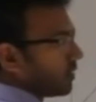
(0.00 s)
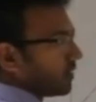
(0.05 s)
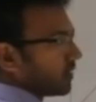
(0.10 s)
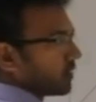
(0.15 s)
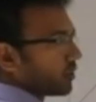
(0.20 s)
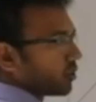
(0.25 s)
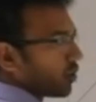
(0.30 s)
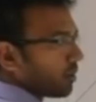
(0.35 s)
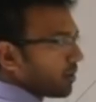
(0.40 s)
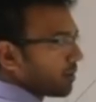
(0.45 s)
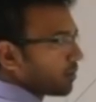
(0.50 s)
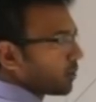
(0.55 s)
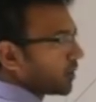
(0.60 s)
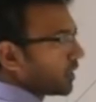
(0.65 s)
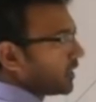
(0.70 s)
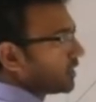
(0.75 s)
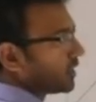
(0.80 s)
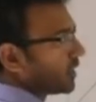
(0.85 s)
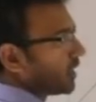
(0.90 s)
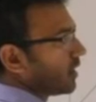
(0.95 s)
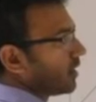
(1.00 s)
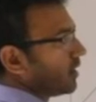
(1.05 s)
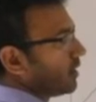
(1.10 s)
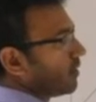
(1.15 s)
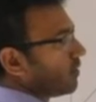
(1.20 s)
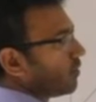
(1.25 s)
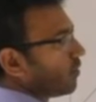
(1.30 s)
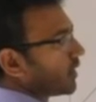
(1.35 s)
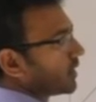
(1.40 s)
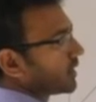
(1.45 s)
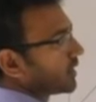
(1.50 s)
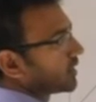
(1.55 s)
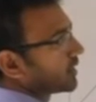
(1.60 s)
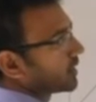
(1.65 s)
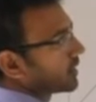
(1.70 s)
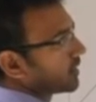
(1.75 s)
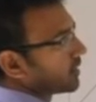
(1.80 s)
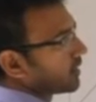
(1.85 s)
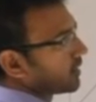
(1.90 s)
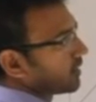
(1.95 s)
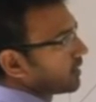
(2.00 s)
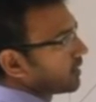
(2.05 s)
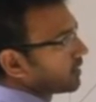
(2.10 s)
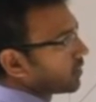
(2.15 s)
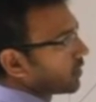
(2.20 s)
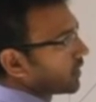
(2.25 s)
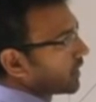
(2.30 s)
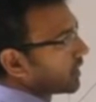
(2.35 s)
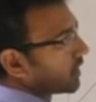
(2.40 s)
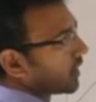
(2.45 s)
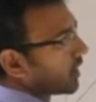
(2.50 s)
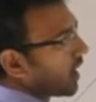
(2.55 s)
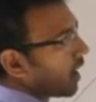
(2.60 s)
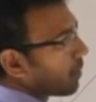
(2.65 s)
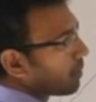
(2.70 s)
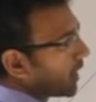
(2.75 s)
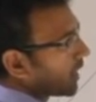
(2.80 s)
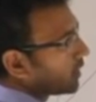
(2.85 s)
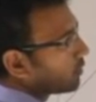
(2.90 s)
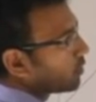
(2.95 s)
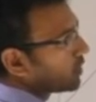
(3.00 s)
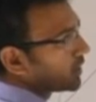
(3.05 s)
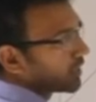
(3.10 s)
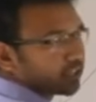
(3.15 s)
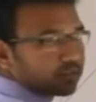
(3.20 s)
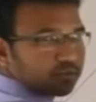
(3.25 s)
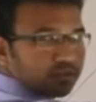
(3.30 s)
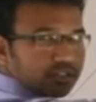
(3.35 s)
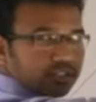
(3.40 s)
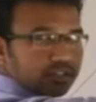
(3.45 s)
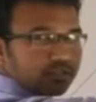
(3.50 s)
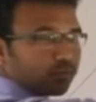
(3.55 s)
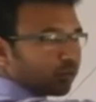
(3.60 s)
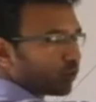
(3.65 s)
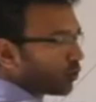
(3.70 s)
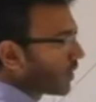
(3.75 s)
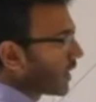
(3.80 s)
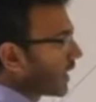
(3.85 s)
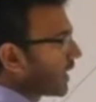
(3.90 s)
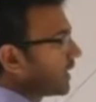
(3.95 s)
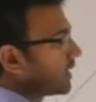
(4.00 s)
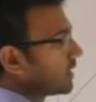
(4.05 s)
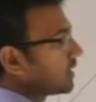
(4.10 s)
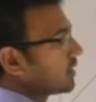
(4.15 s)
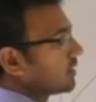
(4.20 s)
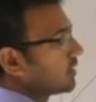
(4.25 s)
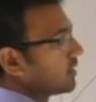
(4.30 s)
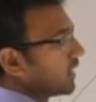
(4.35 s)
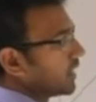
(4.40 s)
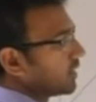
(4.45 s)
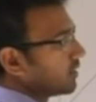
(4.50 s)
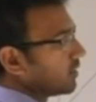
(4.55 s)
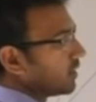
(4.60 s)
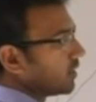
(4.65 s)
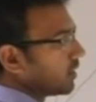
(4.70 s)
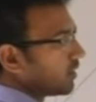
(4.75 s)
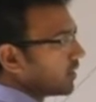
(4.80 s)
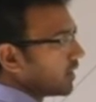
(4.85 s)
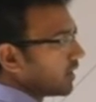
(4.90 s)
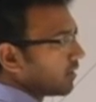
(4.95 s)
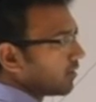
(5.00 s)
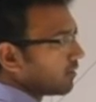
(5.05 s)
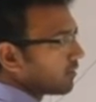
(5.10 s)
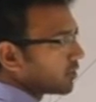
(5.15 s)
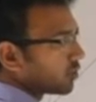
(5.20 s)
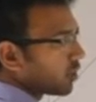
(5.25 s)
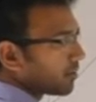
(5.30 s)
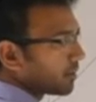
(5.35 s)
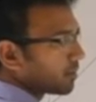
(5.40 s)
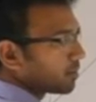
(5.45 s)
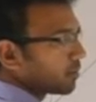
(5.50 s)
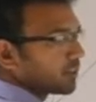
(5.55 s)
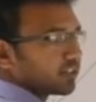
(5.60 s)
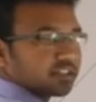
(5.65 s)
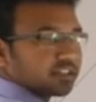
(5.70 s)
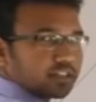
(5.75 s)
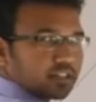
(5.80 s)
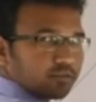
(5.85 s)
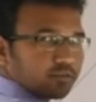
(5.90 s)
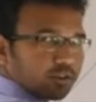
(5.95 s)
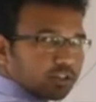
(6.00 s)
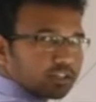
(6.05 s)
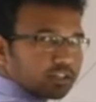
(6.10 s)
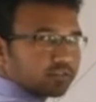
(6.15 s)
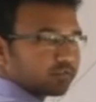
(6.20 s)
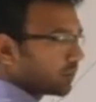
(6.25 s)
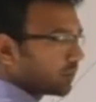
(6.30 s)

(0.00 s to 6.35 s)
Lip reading: stopping potential versus, applied voltage versus photocurrent, then stopping potential versus